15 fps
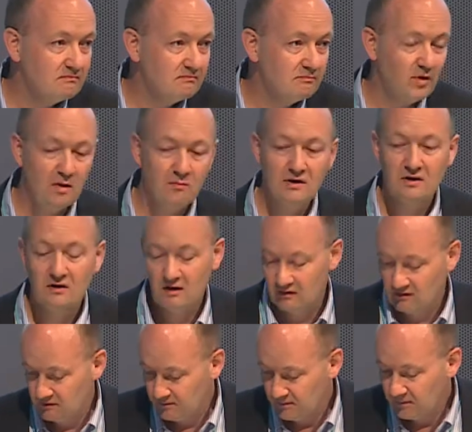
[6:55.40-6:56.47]
Probably
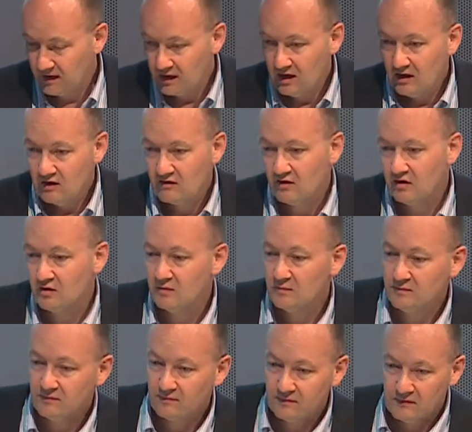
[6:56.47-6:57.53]
not. So,
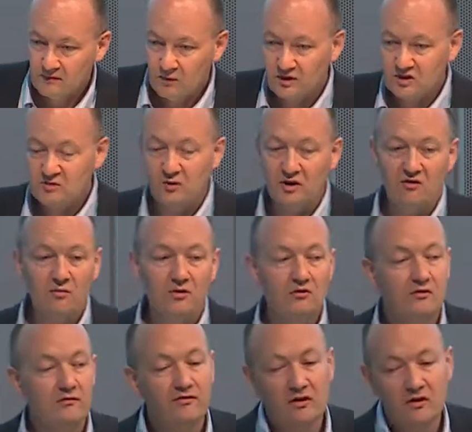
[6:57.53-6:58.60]
which brings me to
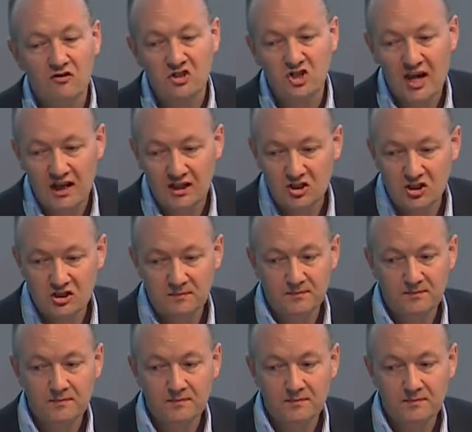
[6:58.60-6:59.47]
the first challenge.